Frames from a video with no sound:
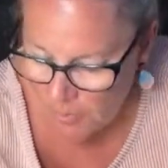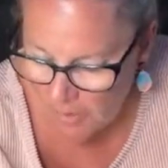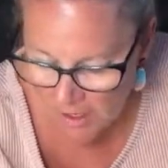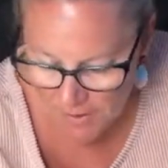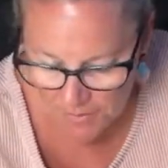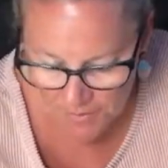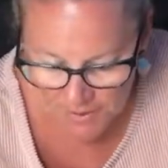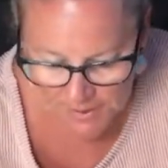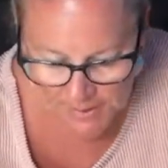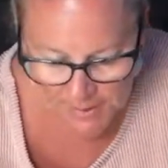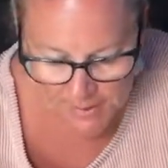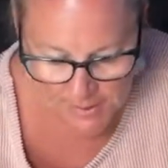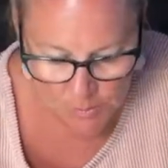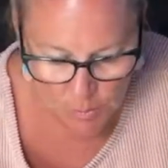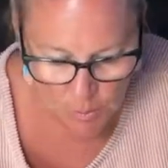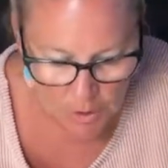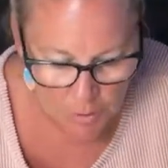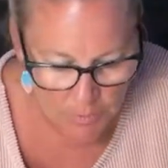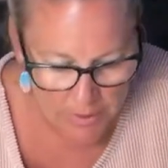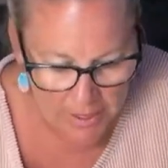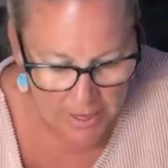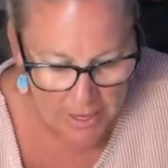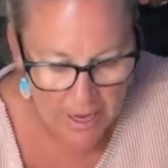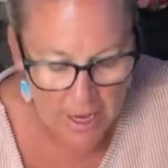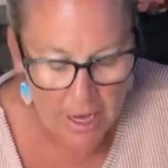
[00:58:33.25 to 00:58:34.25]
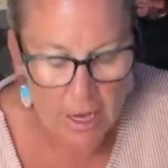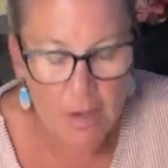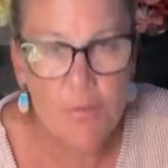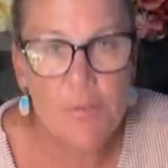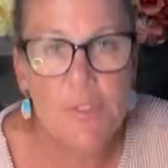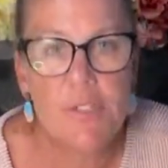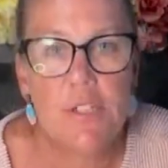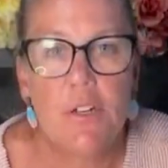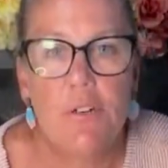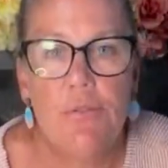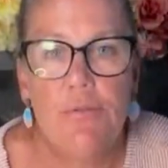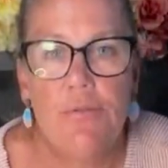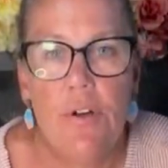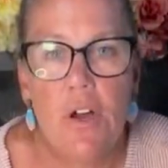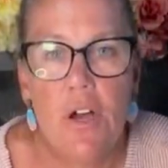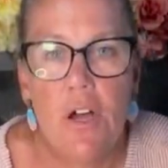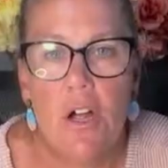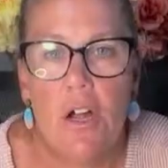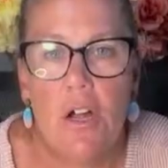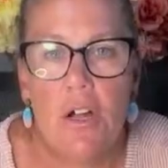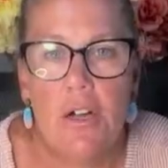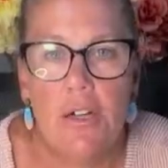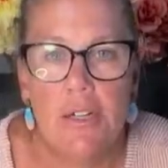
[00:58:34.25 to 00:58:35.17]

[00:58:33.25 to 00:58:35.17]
this is what we have so far,